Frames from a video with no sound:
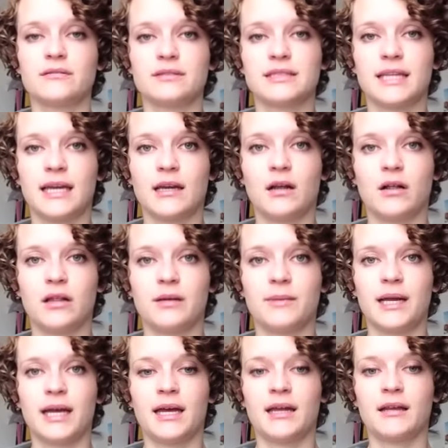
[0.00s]
say it all in
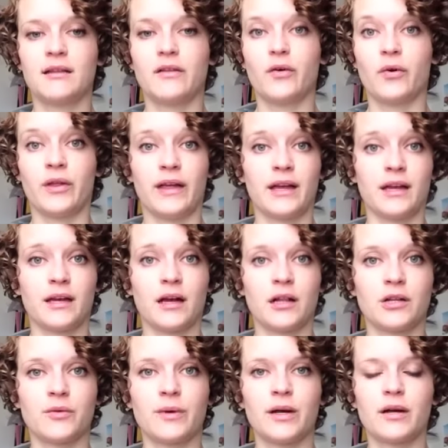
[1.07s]
my head, or like a
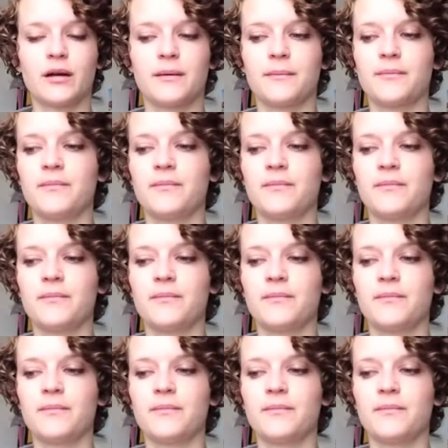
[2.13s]
color work,